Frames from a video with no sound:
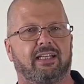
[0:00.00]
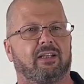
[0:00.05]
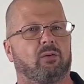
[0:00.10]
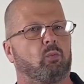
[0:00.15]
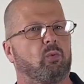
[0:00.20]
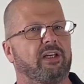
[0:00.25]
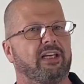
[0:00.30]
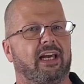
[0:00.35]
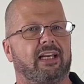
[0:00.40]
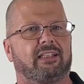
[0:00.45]
and
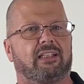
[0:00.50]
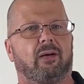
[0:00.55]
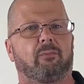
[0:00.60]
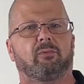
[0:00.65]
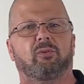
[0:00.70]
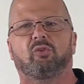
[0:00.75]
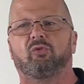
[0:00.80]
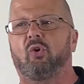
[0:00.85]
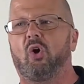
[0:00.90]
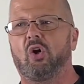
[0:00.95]
we end up
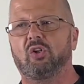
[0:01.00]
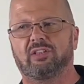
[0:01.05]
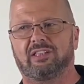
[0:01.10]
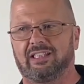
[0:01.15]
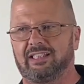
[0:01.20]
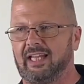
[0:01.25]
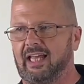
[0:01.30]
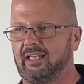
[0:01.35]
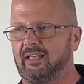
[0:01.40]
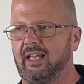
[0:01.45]

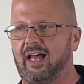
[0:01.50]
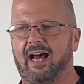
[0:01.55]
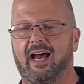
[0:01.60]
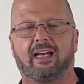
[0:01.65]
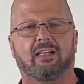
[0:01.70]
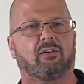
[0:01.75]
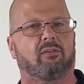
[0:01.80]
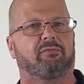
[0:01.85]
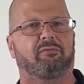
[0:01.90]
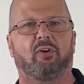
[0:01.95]
crossing that
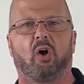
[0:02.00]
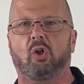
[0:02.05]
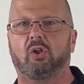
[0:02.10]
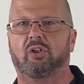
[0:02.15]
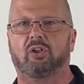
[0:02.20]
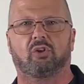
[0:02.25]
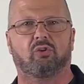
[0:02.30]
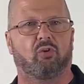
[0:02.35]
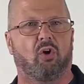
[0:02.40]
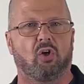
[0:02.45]
line or falling
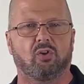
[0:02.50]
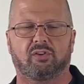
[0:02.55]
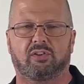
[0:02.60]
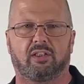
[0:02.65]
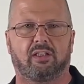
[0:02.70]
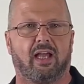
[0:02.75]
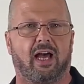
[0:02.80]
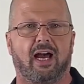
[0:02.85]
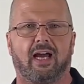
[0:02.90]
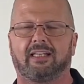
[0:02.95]
across the
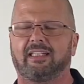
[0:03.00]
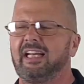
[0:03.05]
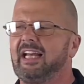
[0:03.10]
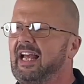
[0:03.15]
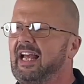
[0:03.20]
line